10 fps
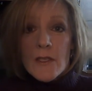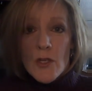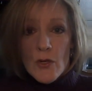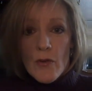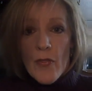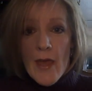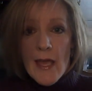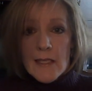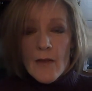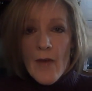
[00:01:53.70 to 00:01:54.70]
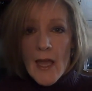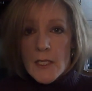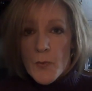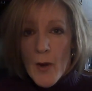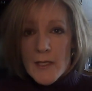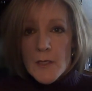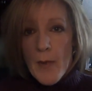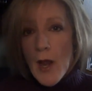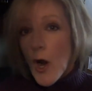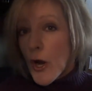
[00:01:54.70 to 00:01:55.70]
certain things, if I expressed
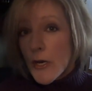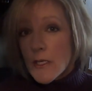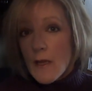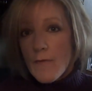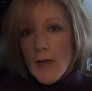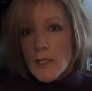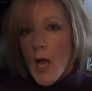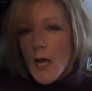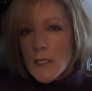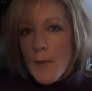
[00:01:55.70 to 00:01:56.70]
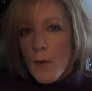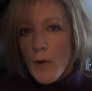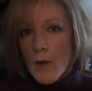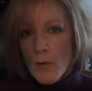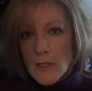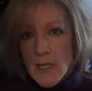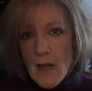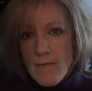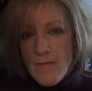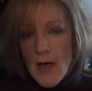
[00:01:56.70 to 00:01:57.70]
my heart, if I talked about what it was that
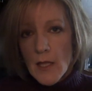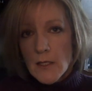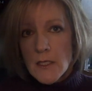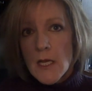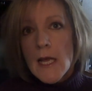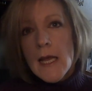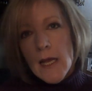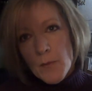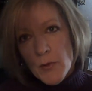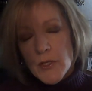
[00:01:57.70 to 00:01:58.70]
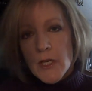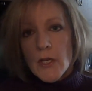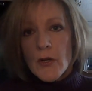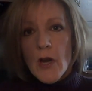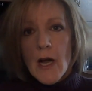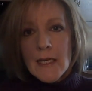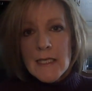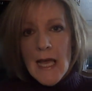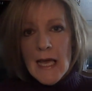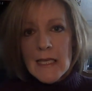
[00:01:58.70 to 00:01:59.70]
I felt in particular
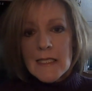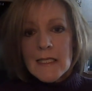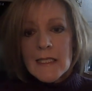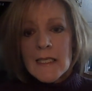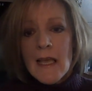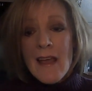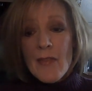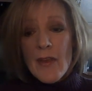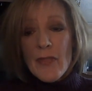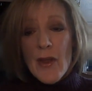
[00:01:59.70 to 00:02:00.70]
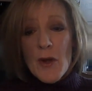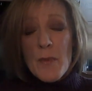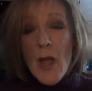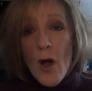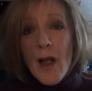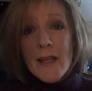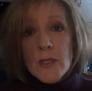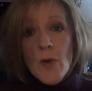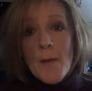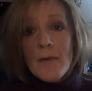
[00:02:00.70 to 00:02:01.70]
contexts, that there'd be all kinds
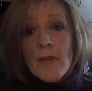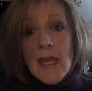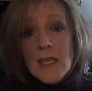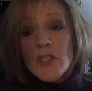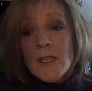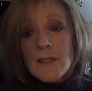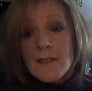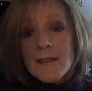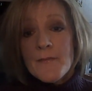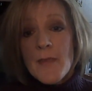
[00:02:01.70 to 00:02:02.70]
of ramifications.